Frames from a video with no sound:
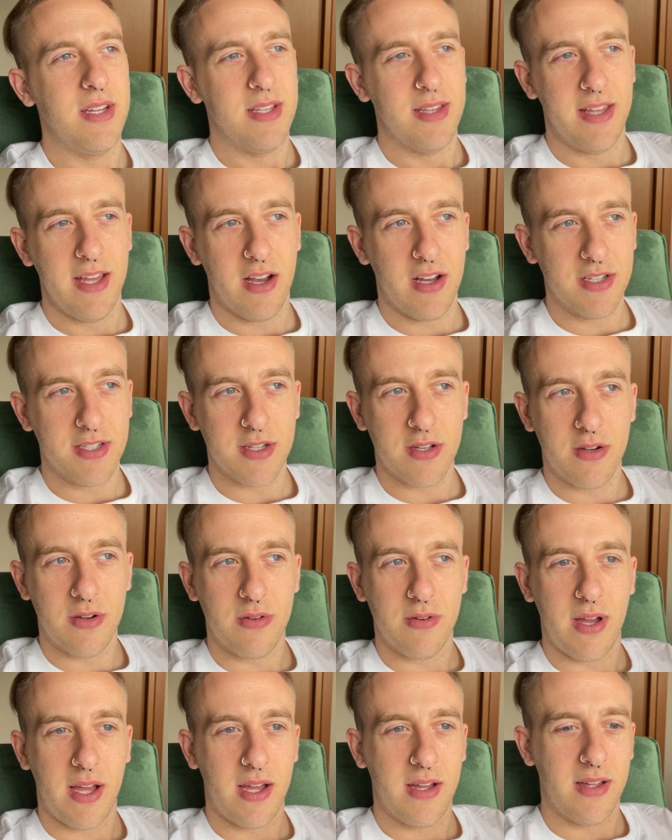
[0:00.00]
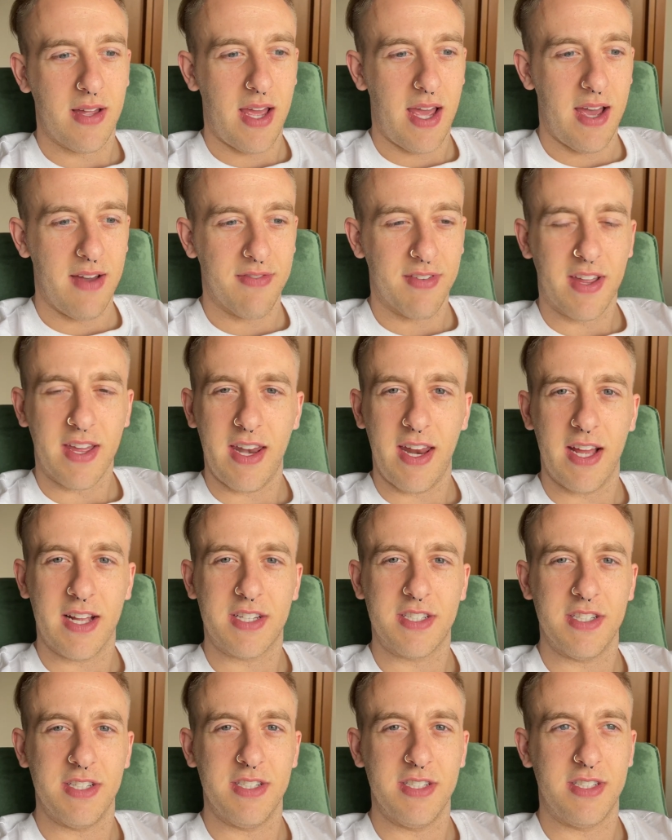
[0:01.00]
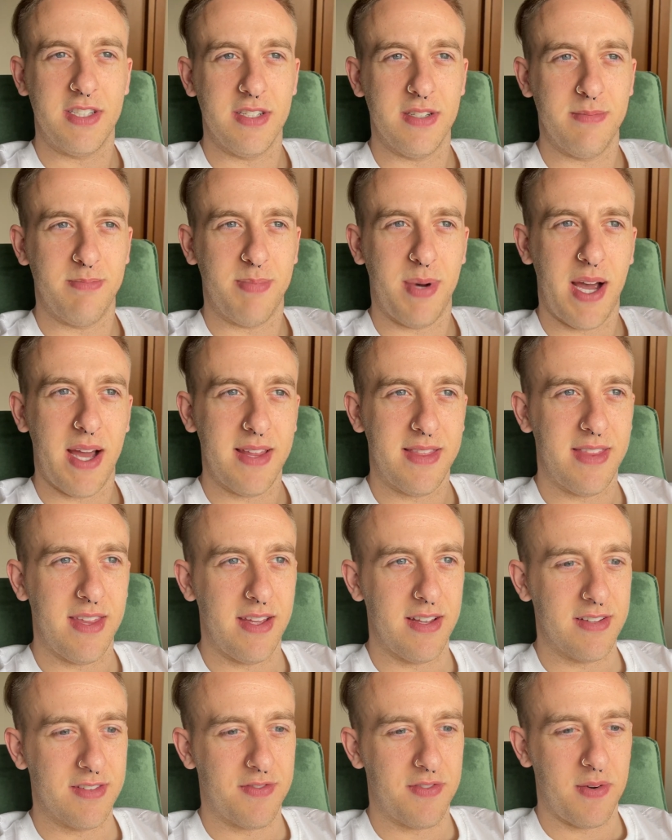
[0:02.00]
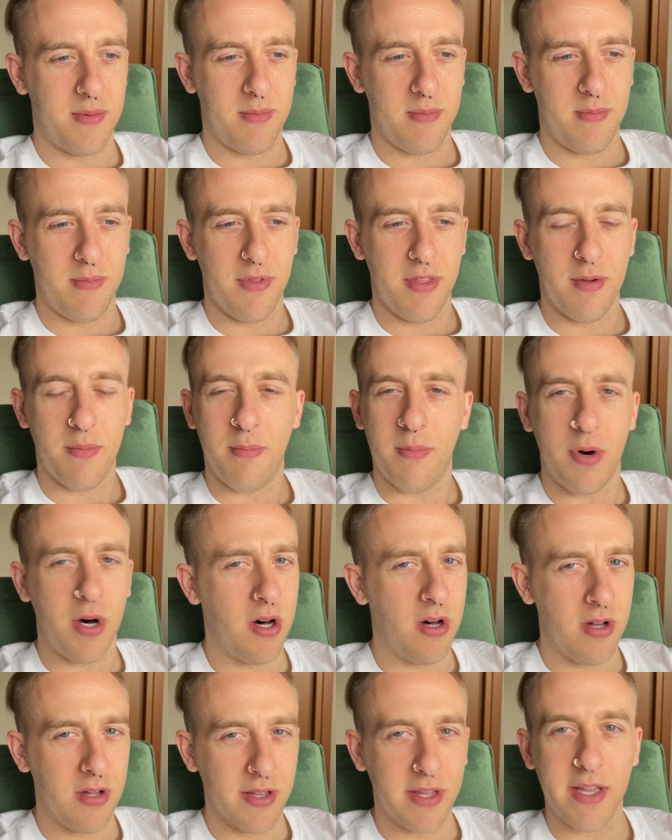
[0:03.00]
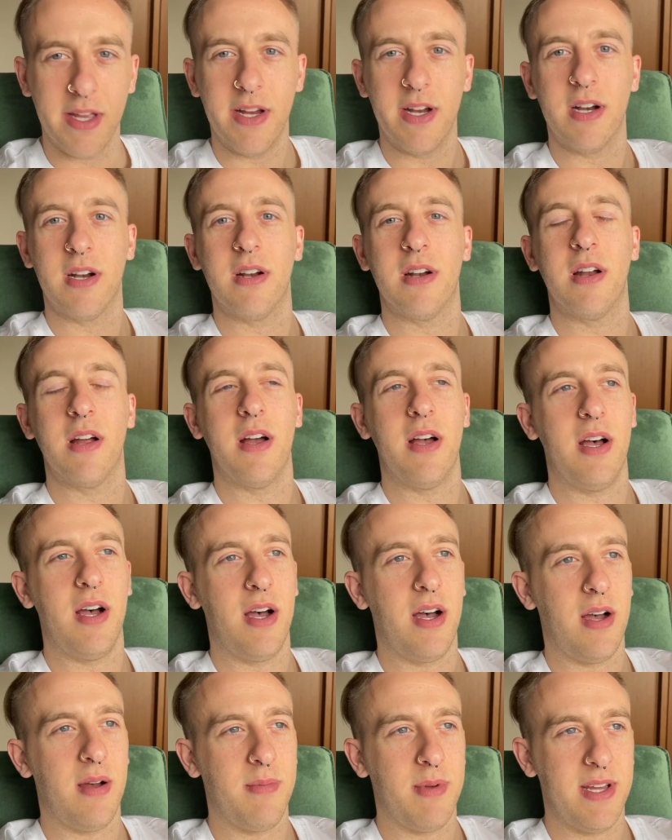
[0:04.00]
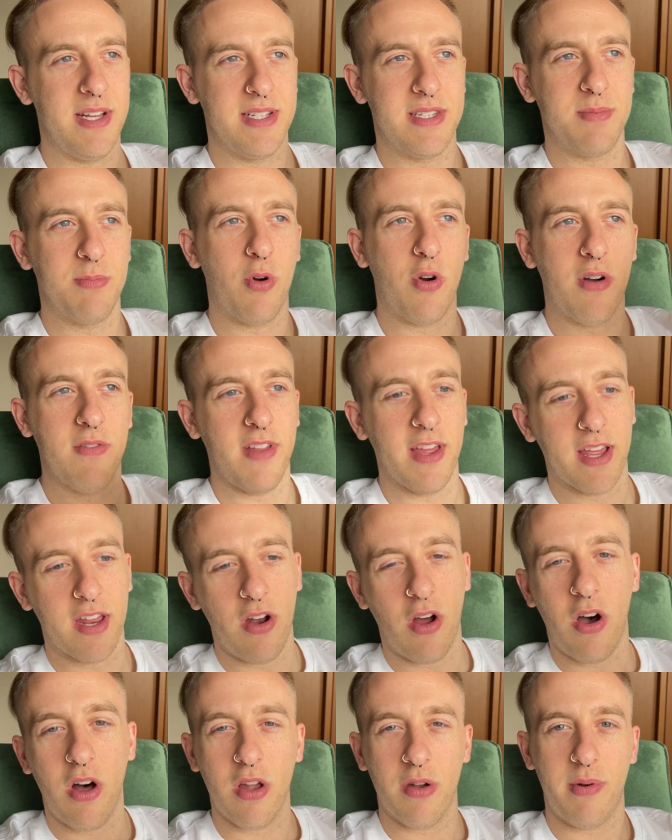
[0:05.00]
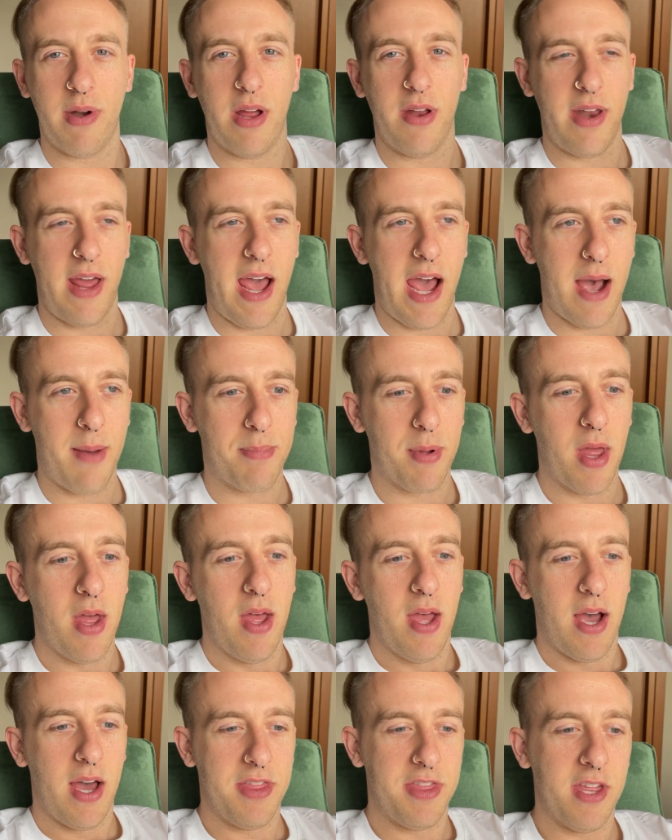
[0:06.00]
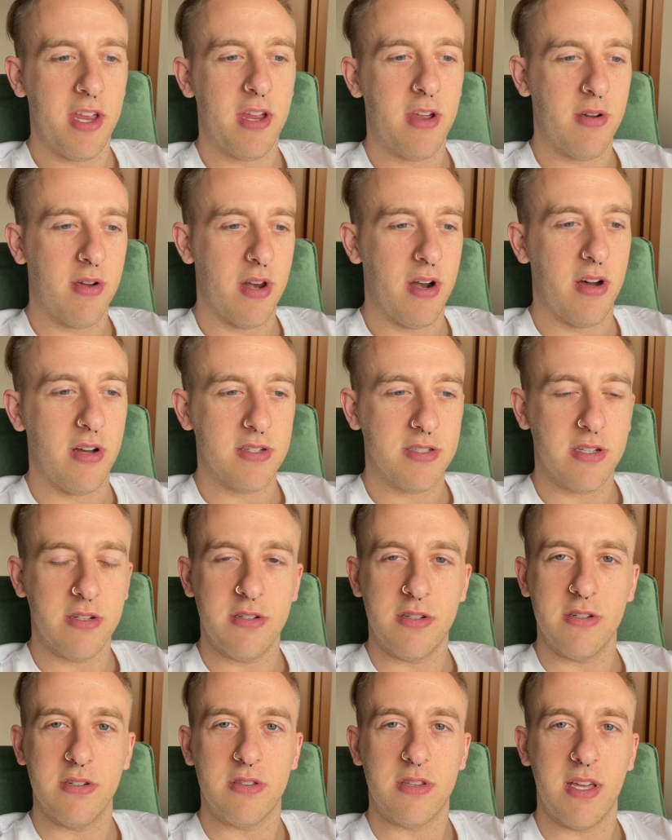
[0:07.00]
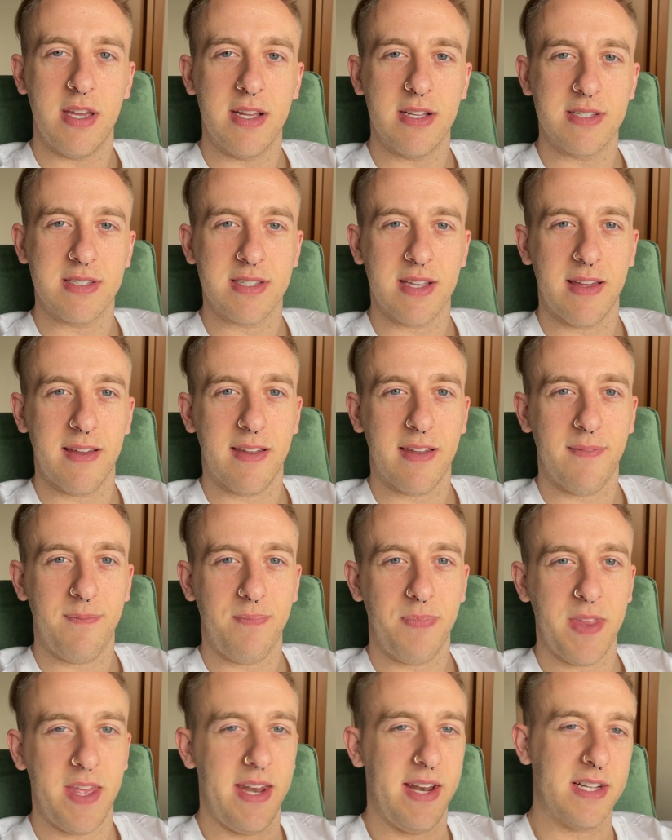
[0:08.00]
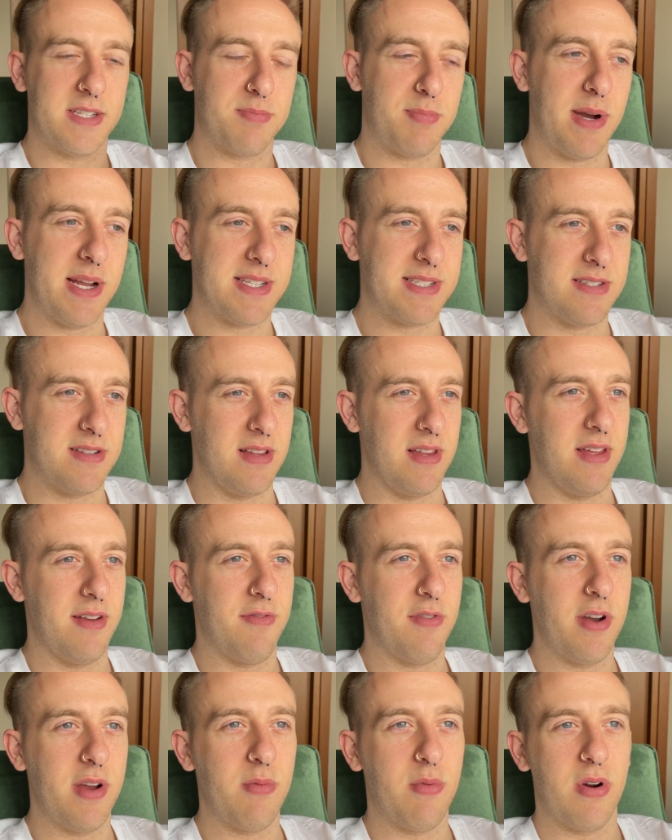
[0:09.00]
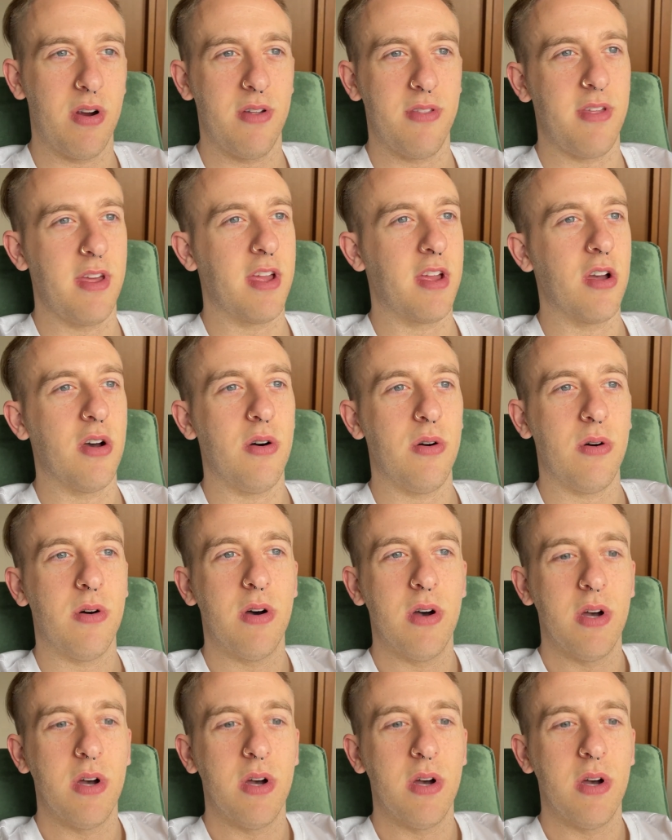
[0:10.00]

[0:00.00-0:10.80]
They also have connection to buy things from the mall here. It's more of like an all-around app. I think you can also do things like an express delivery where they go